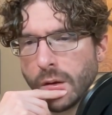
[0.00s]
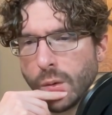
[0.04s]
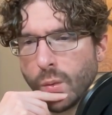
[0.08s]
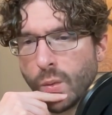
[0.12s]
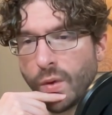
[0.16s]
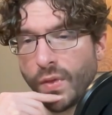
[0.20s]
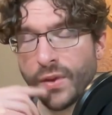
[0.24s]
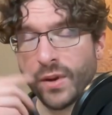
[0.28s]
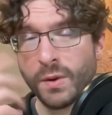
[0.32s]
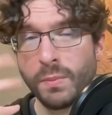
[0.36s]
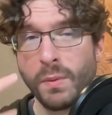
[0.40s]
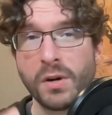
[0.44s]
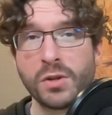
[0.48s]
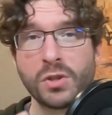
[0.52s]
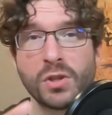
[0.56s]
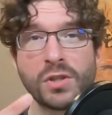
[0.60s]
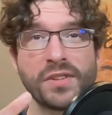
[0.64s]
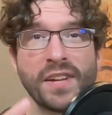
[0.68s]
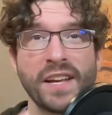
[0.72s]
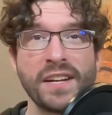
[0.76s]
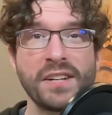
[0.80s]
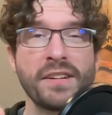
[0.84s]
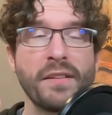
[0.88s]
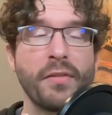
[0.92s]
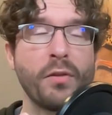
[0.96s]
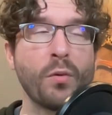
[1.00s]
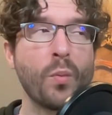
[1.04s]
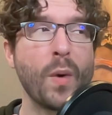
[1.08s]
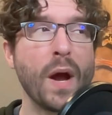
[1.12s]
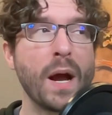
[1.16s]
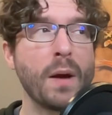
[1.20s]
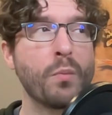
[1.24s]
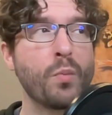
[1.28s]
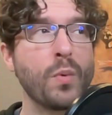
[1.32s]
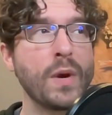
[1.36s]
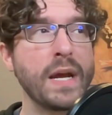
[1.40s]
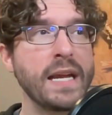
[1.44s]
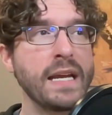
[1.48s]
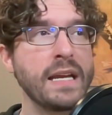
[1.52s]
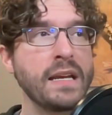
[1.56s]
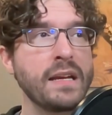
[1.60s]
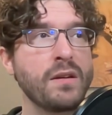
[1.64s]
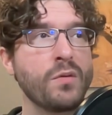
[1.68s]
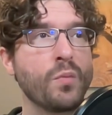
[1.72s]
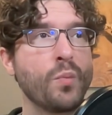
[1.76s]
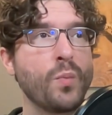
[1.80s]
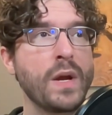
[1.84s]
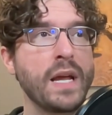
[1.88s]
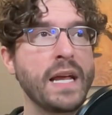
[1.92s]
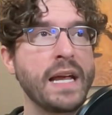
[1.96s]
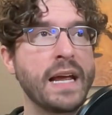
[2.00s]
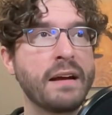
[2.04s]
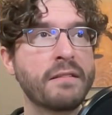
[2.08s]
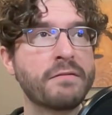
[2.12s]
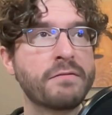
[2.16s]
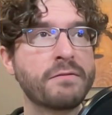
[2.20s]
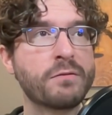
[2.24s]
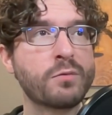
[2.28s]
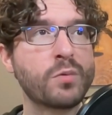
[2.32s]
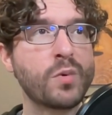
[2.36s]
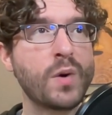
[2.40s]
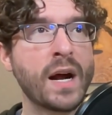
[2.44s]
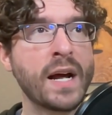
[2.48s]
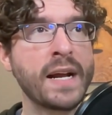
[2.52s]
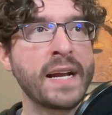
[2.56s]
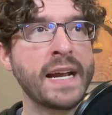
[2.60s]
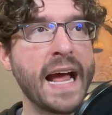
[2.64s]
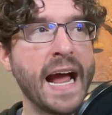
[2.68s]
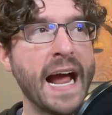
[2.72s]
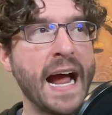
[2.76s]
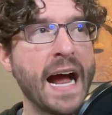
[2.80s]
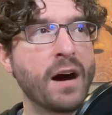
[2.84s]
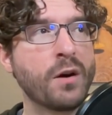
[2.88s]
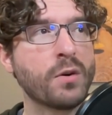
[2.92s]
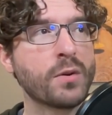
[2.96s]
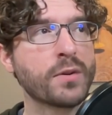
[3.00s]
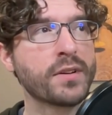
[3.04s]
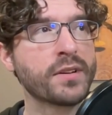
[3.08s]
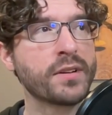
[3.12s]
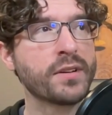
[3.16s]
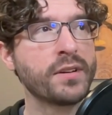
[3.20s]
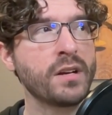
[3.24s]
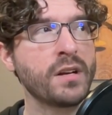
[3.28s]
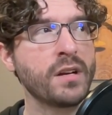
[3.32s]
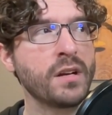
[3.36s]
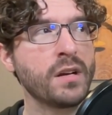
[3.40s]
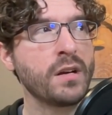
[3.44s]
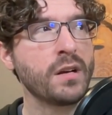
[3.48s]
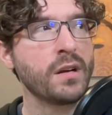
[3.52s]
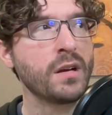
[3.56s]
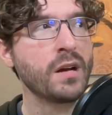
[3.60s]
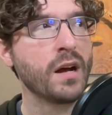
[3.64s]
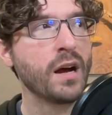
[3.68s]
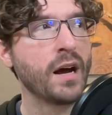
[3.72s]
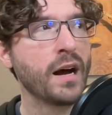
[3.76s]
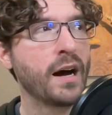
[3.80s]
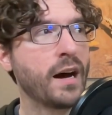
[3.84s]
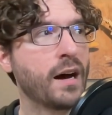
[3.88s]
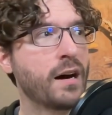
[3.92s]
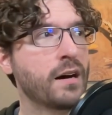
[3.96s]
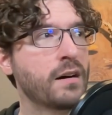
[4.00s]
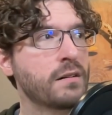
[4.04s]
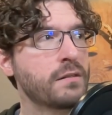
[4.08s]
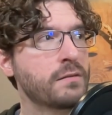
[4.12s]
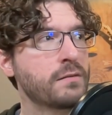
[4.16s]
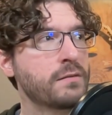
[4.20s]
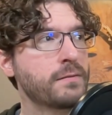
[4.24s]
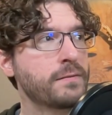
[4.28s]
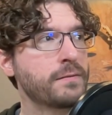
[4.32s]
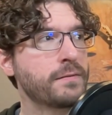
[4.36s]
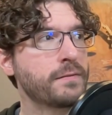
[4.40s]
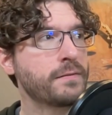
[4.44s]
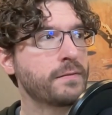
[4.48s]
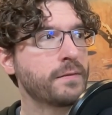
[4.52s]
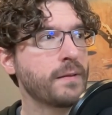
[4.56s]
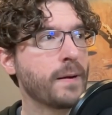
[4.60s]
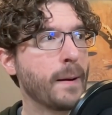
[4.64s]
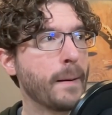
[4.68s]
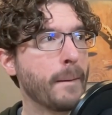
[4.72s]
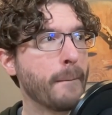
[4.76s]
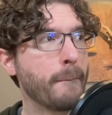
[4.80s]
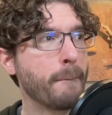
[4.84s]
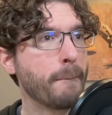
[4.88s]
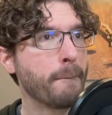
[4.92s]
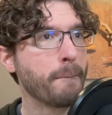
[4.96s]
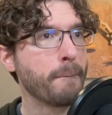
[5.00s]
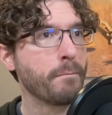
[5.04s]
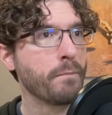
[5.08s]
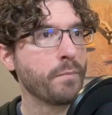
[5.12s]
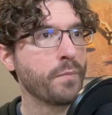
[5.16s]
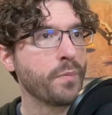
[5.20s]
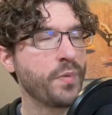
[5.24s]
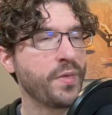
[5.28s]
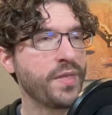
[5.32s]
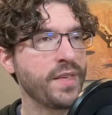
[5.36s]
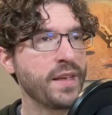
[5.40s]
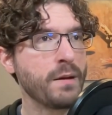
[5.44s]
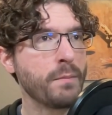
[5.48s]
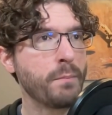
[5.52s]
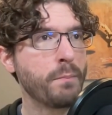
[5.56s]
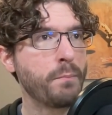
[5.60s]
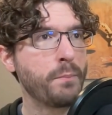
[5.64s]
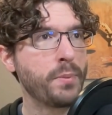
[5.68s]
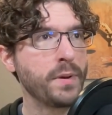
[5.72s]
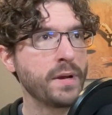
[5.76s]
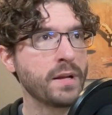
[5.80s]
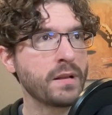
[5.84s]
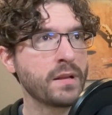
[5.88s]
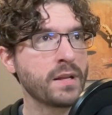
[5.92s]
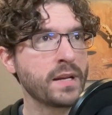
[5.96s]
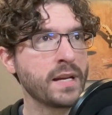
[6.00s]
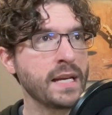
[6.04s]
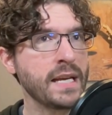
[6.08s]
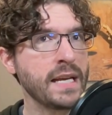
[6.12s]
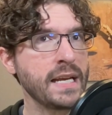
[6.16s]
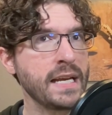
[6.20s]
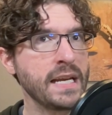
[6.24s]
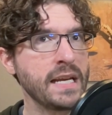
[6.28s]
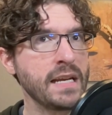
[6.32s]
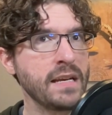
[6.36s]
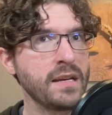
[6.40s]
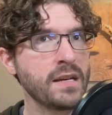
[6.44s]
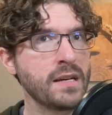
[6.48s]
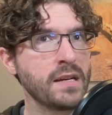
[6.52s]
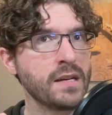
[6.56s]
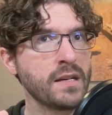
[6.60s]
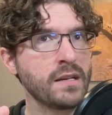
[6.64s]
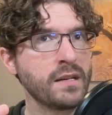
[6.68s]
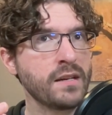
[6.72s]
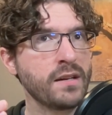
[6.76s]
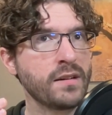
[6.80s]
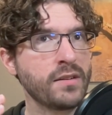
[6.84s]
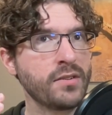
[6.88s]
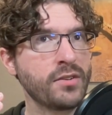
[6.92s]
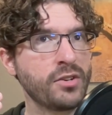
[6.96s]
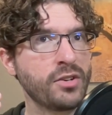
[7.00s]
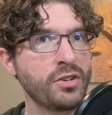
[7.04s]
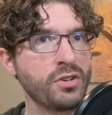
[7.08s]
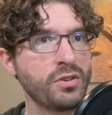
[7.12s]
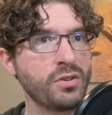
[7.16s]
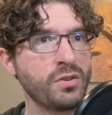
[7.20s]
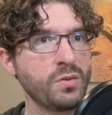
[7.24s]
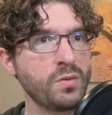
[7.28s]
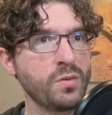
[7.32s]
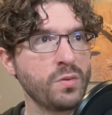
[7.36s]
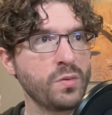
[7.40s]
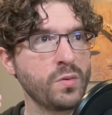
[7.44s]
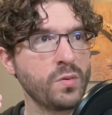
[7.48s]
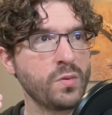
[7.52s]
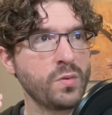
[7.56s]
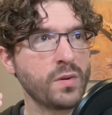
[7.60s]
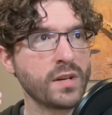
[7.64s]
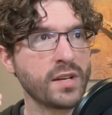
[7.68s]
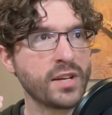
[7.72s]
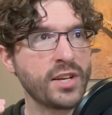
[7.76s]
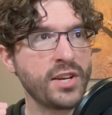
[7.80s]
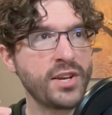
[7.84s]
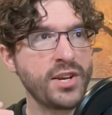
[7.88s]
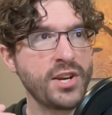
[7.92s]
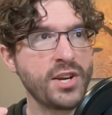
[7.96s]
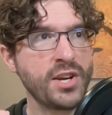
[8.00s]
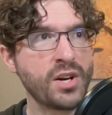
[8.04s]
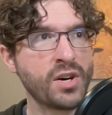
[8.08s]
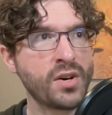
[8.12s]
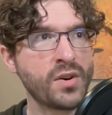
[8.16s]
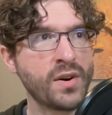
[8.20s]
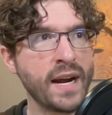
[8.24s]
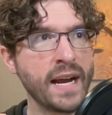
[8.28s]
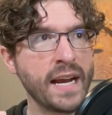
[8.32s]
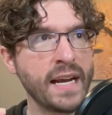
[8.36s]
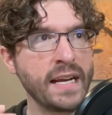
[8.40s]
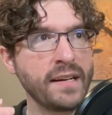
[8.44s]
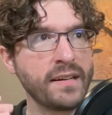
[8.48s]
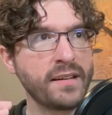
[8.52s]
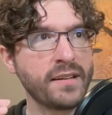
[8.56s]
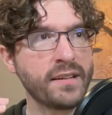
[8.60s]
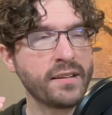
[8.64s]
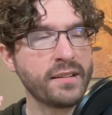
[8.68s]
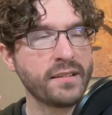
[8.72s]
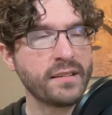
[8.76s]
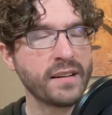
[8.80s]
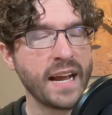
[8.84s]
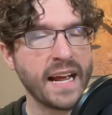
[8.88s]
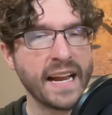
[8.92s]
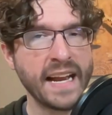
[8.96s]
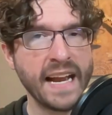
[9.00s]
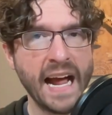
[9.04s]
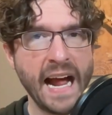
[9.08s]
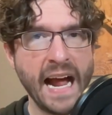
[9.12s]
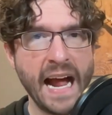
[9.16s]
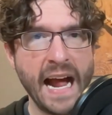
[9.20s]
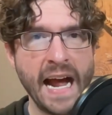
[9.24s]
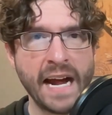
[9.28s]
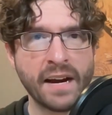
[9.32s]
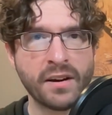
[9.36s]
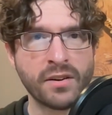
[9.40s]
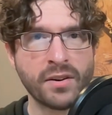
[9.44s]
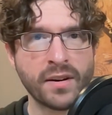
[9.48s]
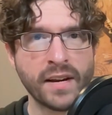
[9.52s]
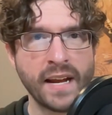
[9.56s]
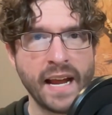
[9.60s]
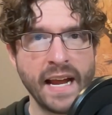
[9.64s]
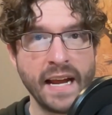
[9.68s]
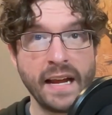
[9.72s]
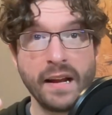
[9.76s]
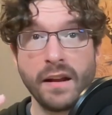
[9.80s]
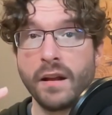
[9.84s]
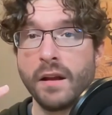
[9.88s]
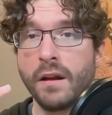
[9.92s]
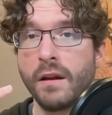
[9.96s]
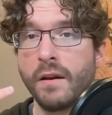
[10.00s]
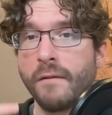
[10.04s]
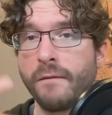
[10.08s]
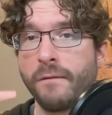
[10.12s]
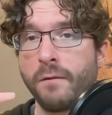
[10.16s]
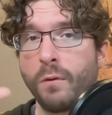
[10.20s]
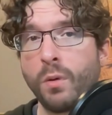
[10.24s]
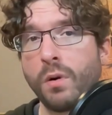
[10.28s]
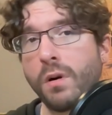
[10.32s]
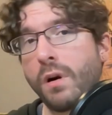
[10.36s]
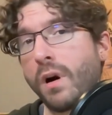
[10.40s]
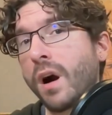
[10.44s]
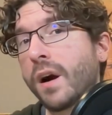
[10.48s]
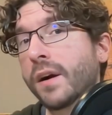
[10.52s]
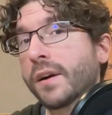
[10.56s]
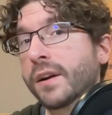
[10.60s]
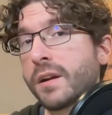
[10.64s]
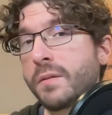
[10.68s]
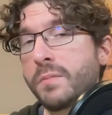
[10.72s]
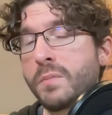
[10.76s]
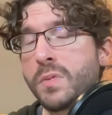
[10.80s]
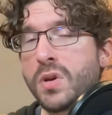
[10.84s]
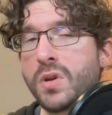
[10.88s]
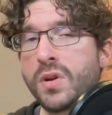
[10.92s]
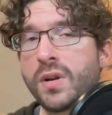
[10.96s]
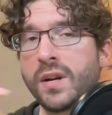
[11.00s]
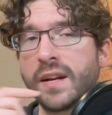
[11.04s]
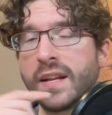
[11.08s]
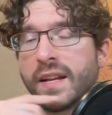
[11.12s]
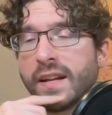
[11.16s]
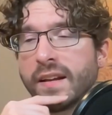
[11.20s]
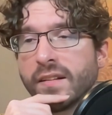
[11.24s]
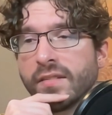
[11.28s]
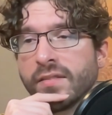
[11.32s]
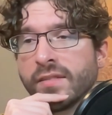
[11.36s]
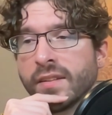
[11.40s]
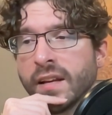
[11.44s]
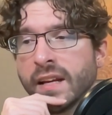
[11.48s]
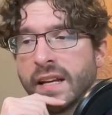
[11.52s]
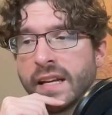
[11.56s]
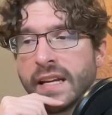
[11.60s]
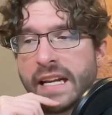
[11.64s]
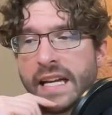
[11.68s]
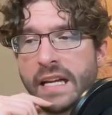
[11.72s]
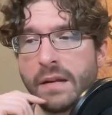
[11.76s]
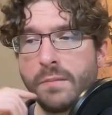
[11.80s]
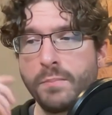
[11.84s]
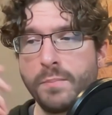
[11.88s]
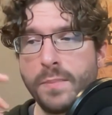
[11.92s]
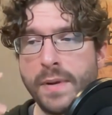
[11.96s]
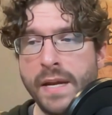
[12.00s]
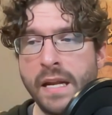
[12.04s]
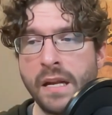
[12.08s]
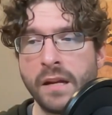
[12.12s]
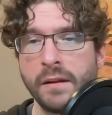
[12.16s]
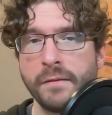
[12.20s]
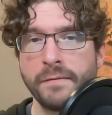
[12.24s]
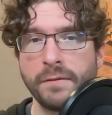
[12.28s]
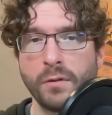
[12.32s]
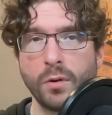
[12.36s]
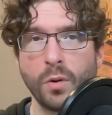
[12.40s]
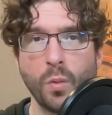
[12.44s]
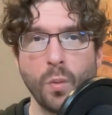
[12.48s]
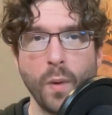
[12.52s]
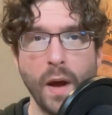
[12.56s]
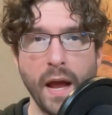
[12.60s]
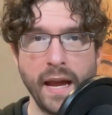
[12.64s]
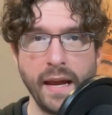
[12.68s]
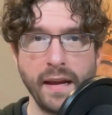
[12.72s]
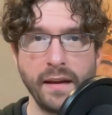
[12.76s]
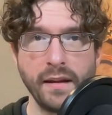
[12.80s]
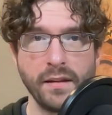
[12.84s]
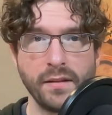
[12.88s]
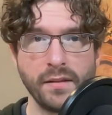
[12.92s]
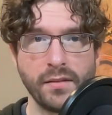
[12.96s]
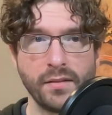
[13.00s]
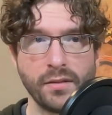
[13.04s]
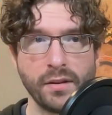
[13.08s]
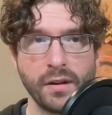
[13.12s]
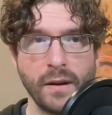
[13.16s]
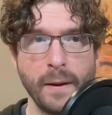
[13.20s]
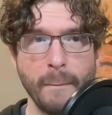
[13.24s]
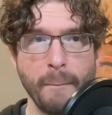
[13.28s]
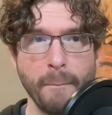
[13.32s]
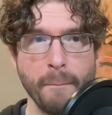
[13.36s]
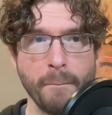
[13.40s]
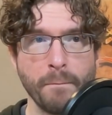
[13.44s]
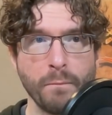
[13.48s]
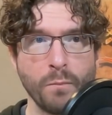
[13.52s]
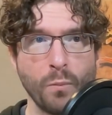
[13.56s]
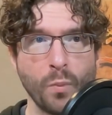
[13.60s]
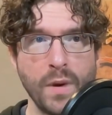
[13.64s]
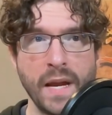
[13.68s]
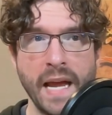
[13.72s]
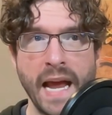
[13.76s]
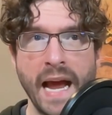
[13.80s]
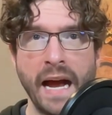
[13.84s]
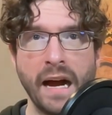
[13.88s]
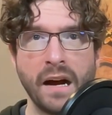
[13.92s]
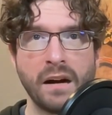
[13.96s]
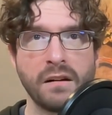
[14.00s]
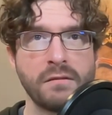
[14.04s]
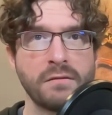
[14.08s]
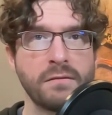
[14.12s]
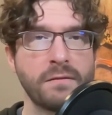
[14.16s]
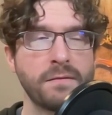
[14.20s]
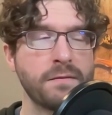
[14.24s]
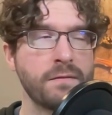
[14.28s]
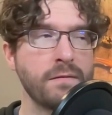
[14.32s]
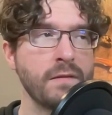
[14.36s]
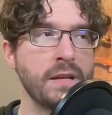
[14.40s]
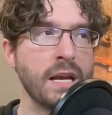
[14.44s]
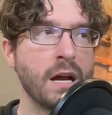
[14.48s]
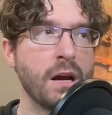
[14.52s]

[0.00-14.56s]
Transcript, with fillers: With the commercialization of the web, we have run out of the ability to curate and aggregate for our communities in meaningful ways. We have,